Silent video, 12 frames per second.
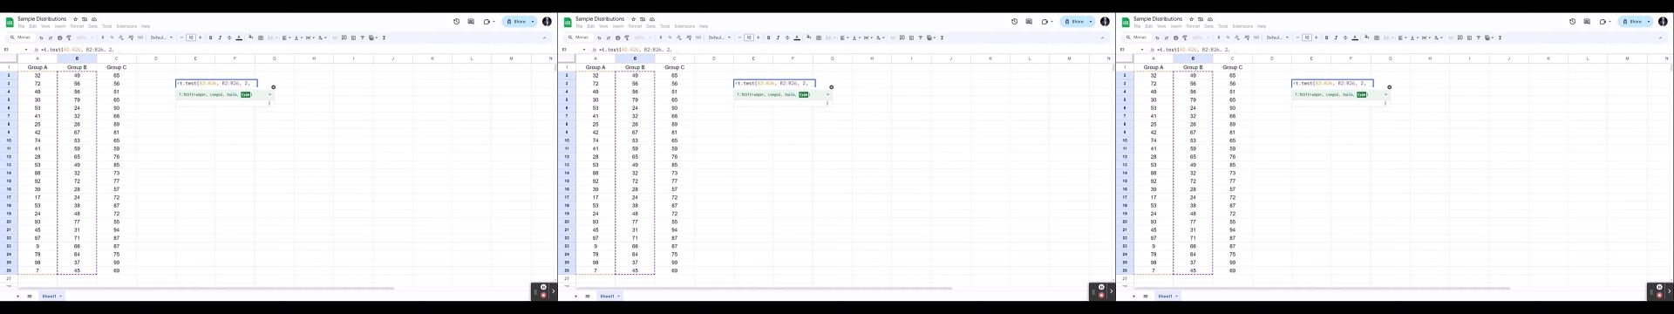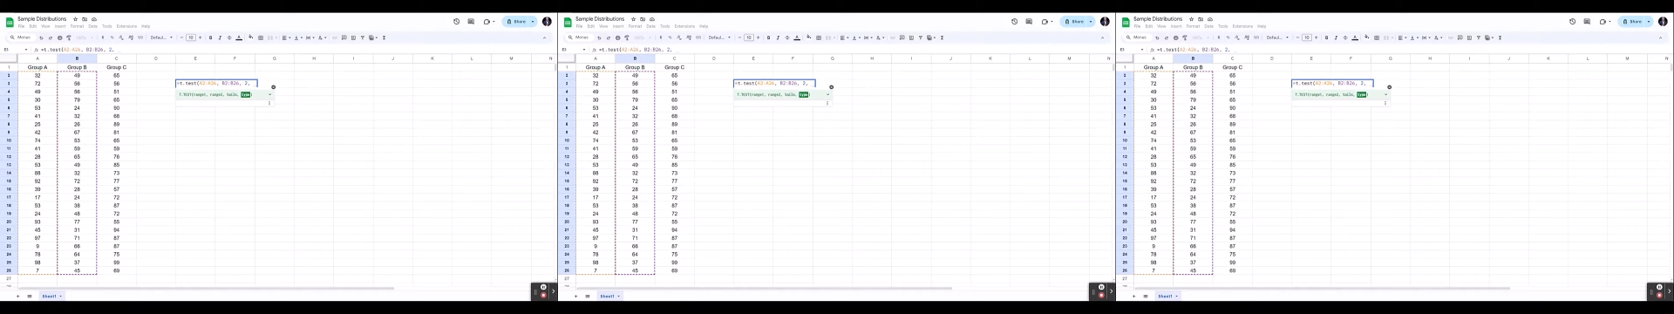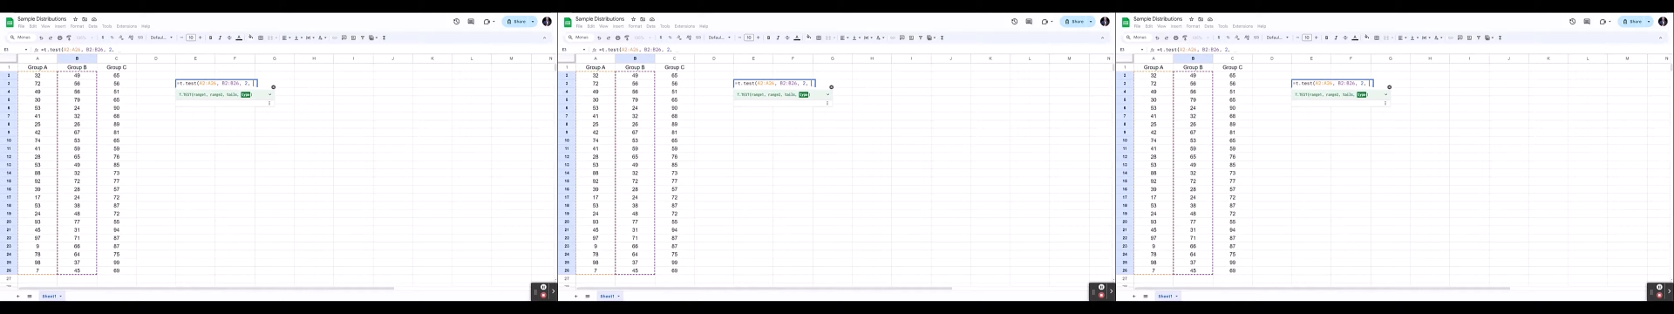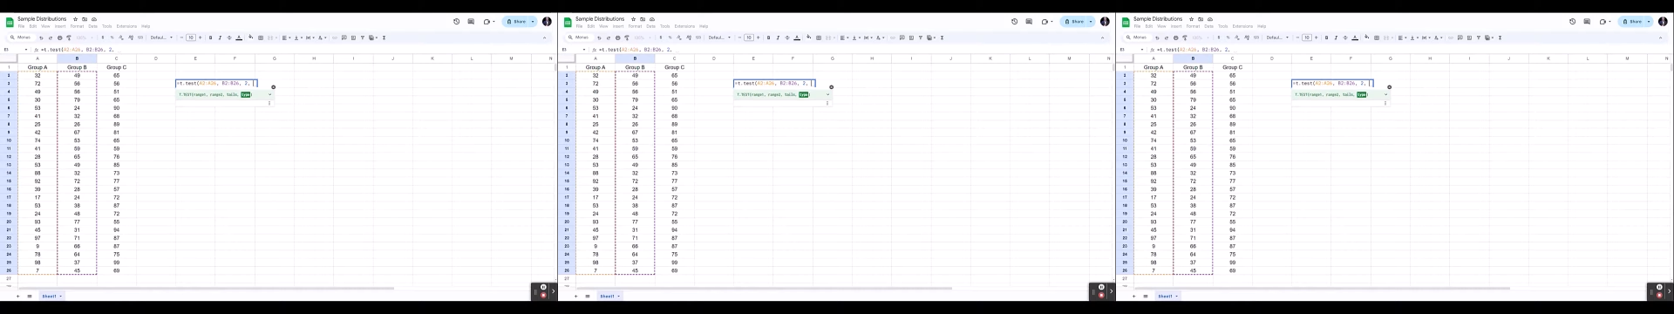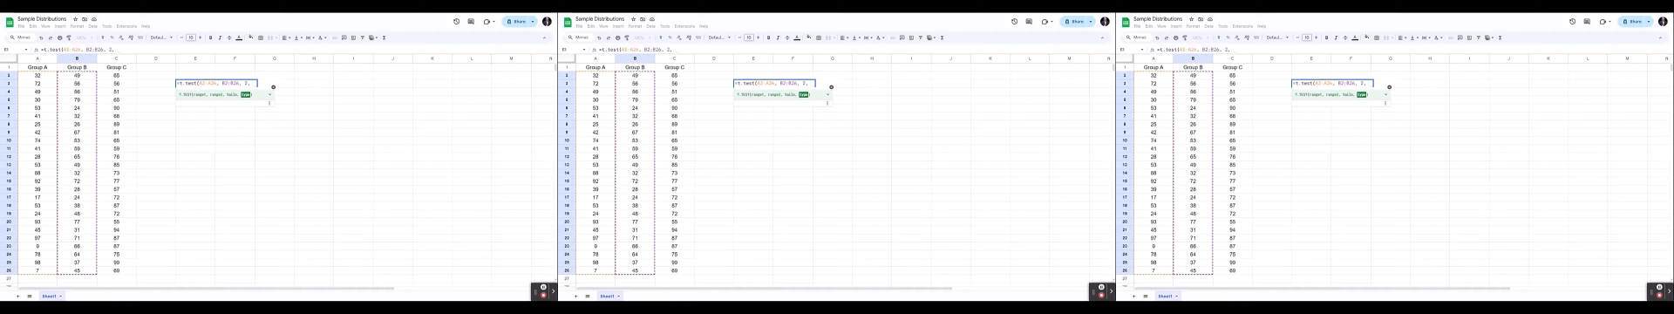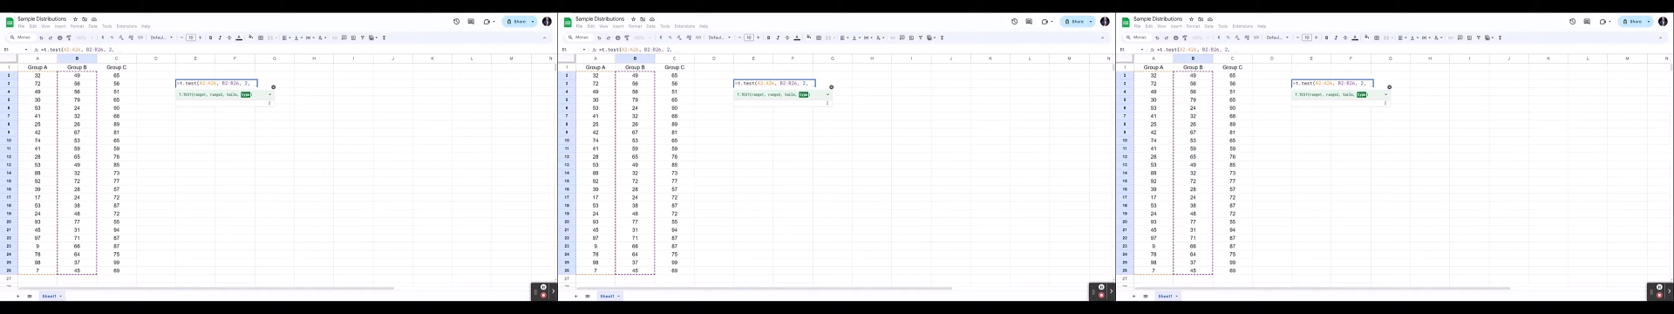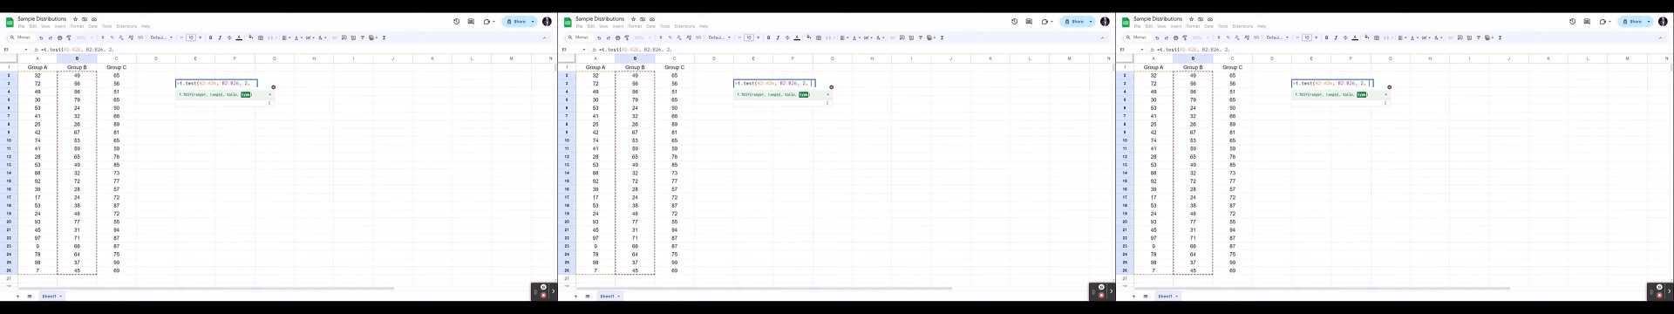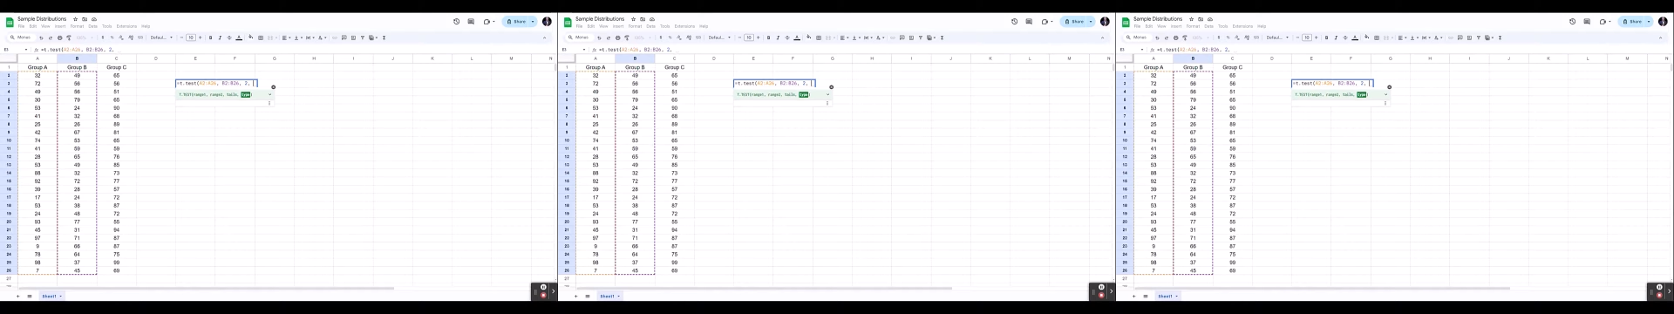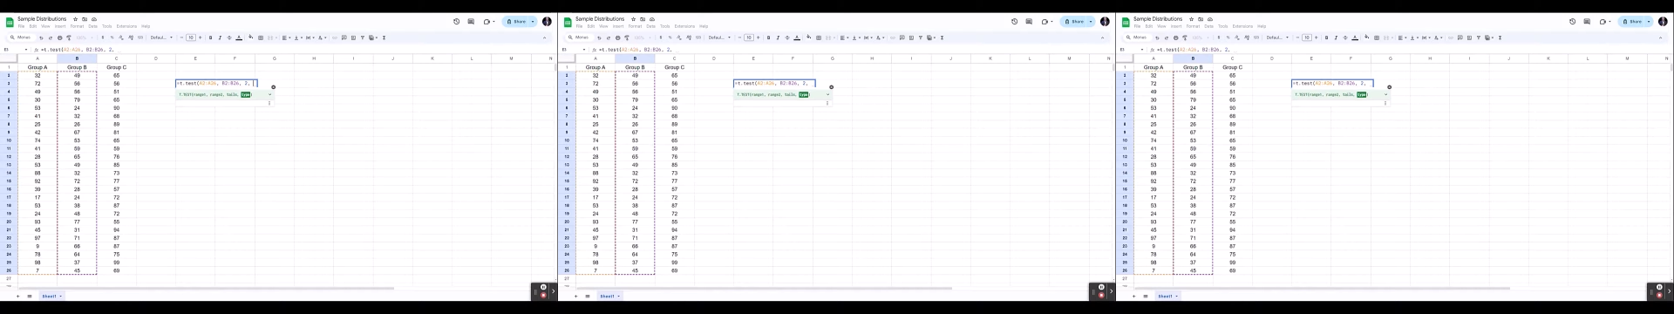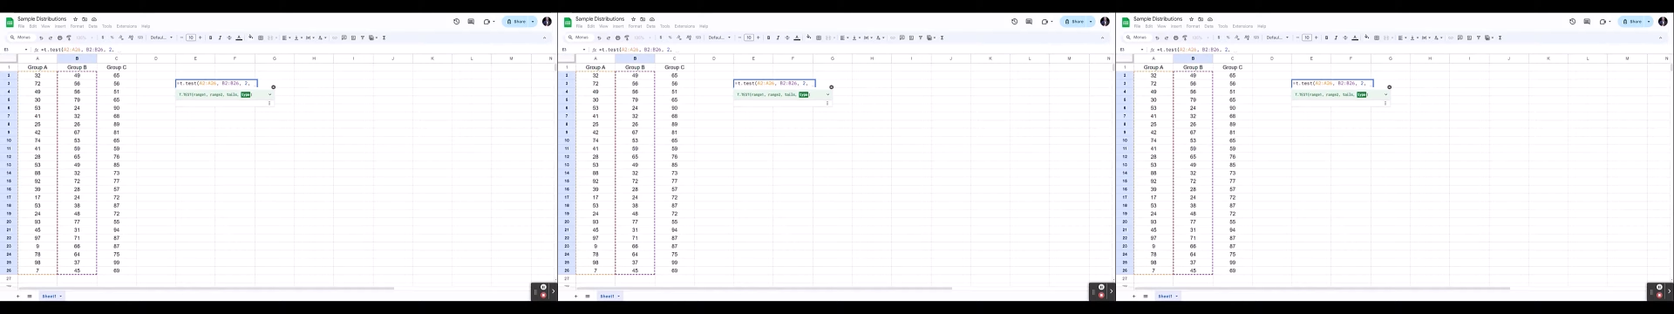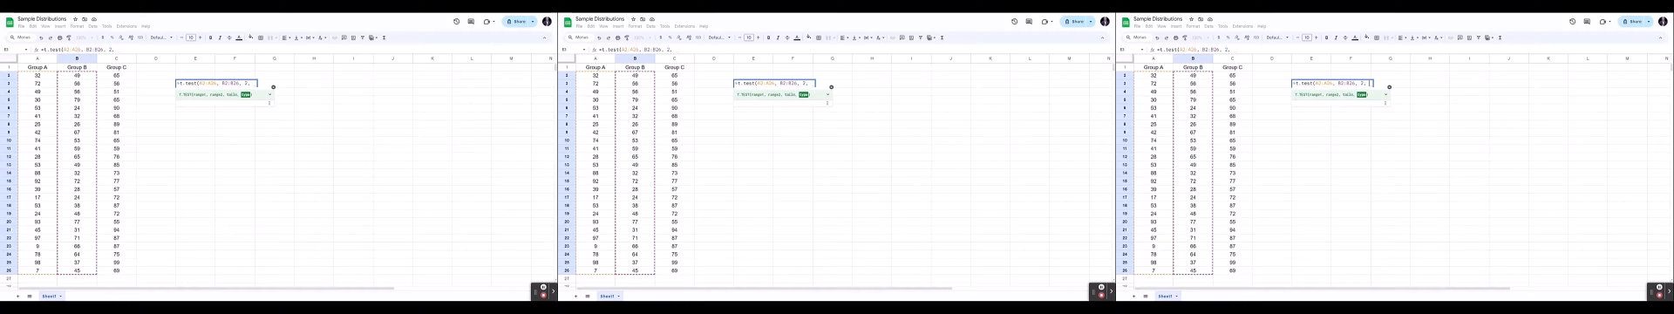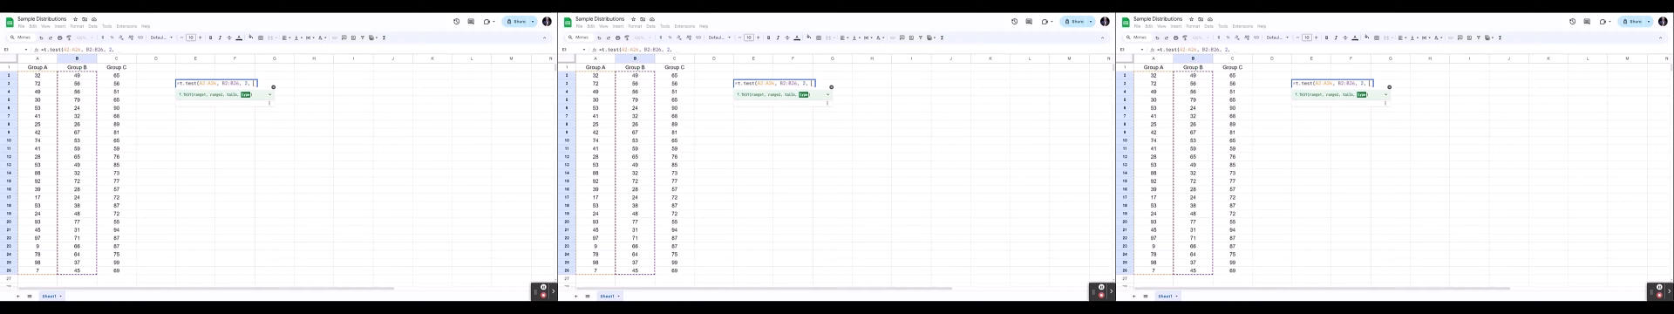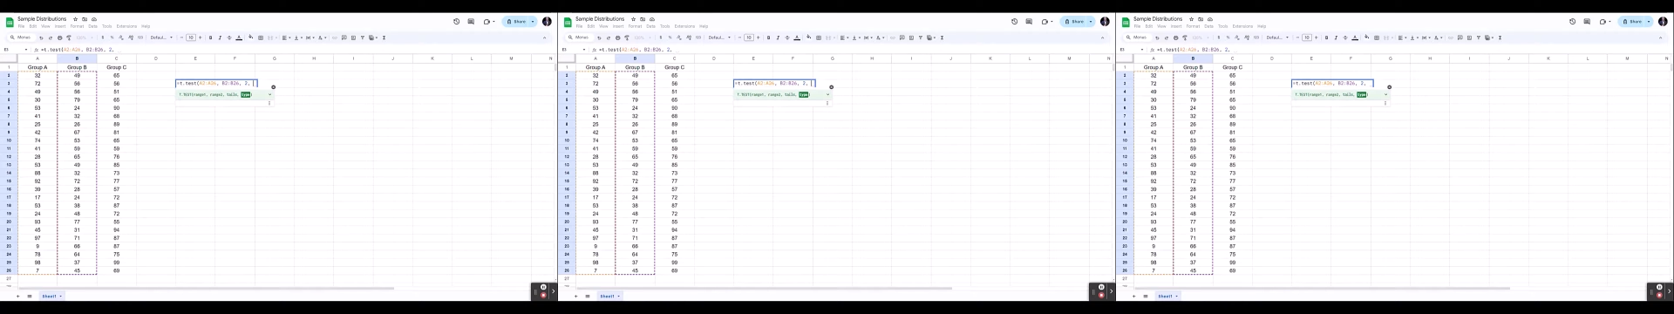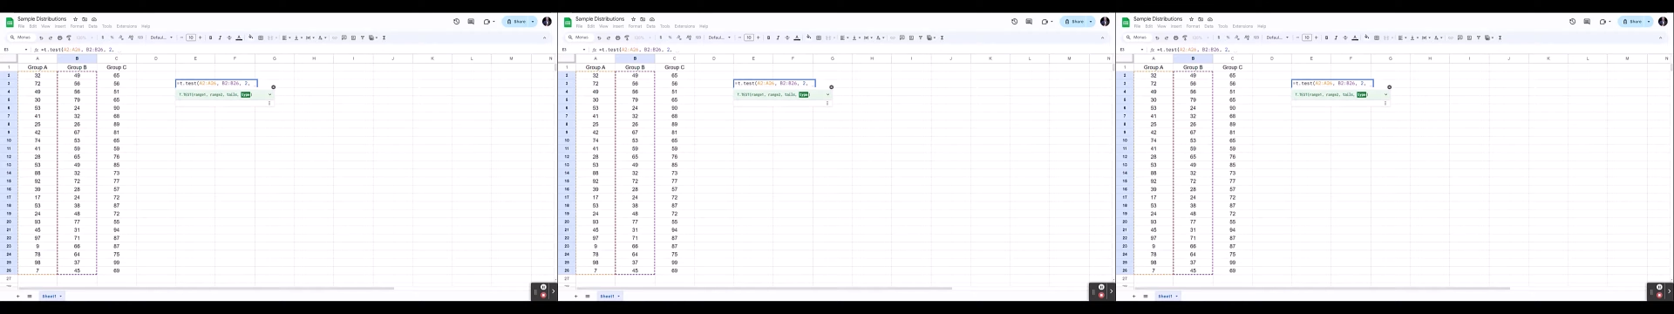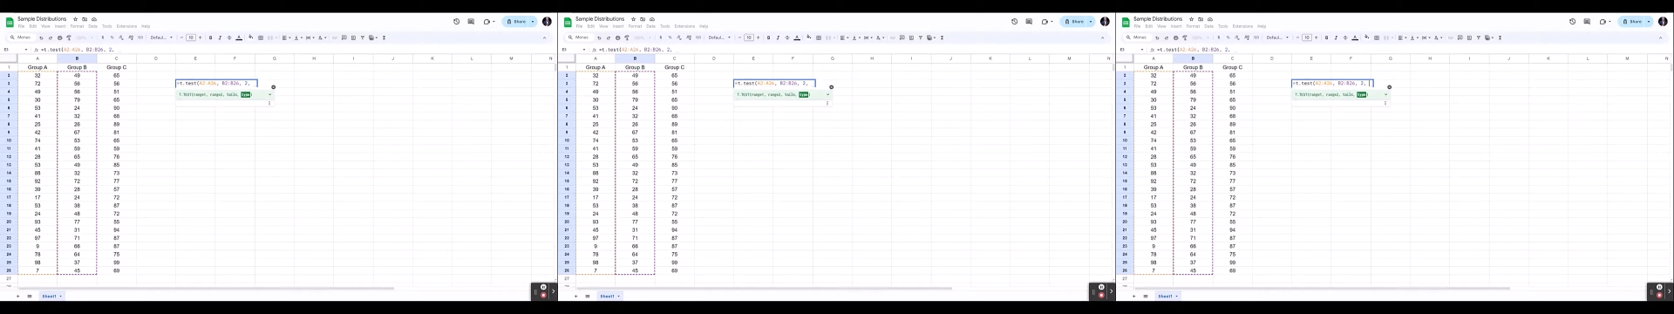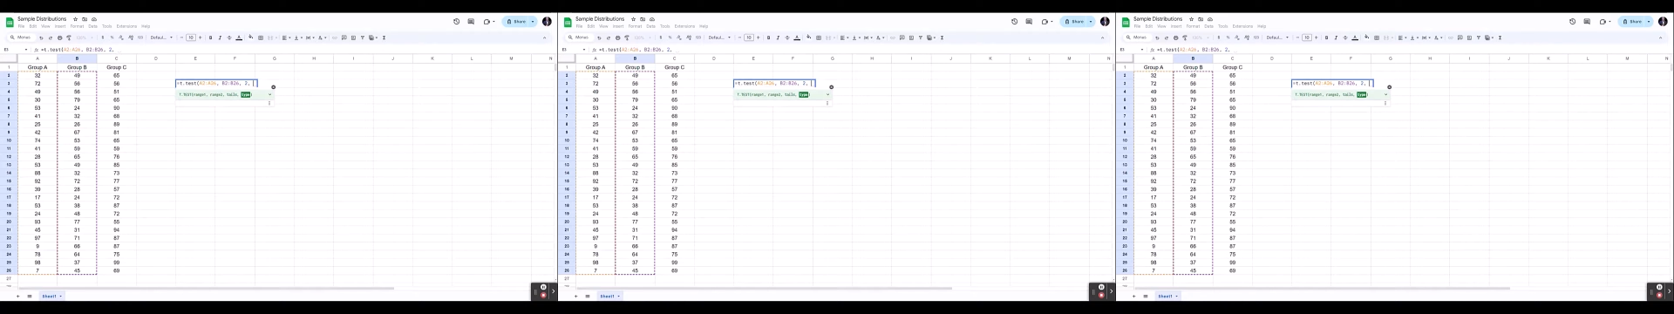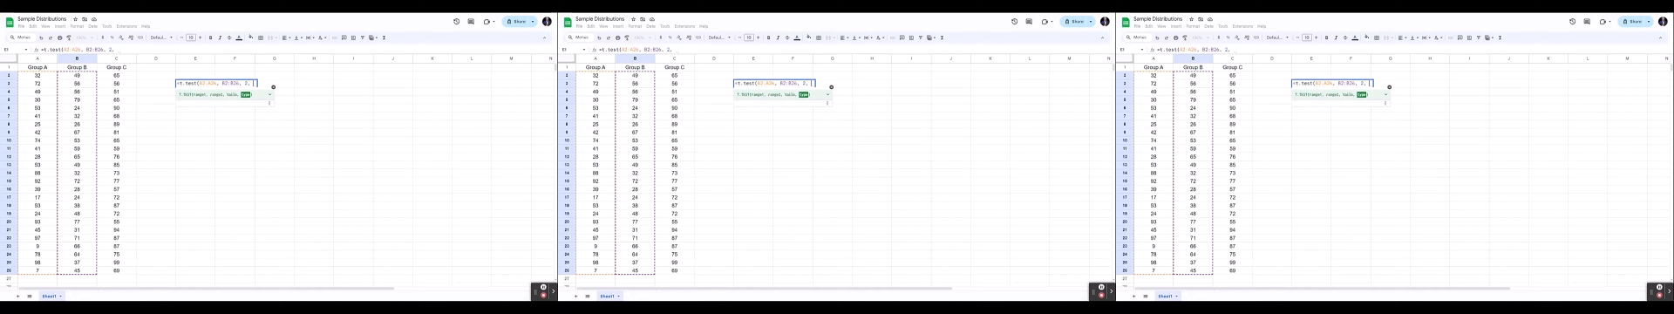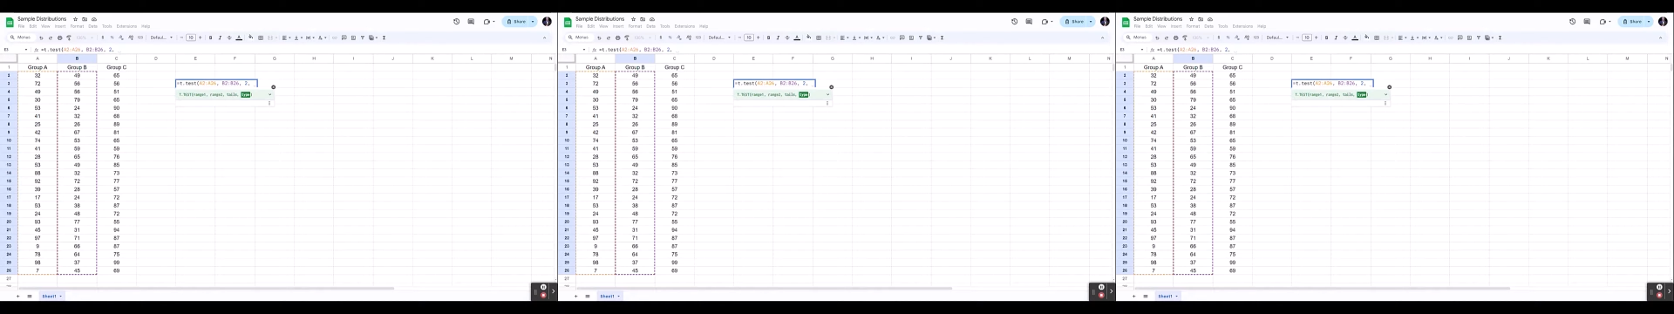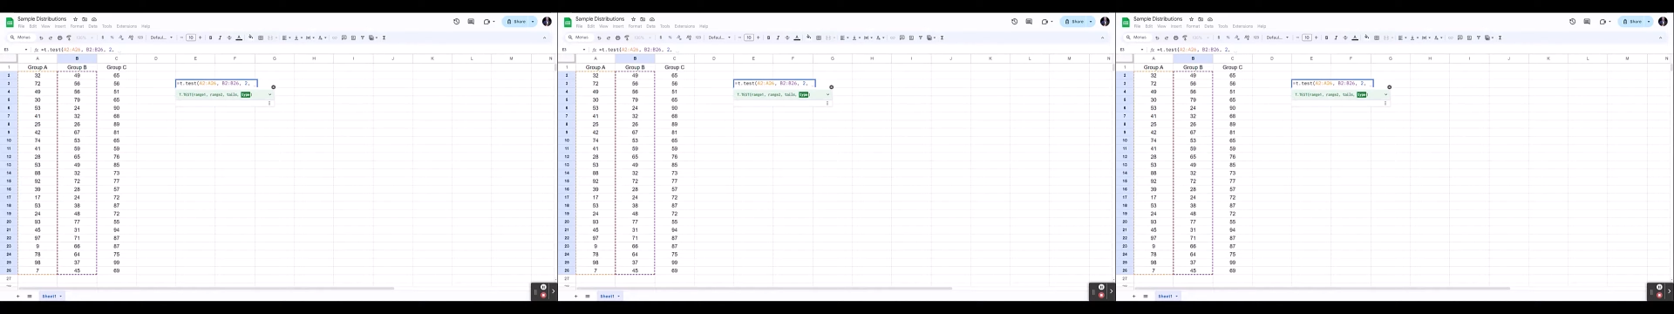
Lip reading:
(no speaker visible)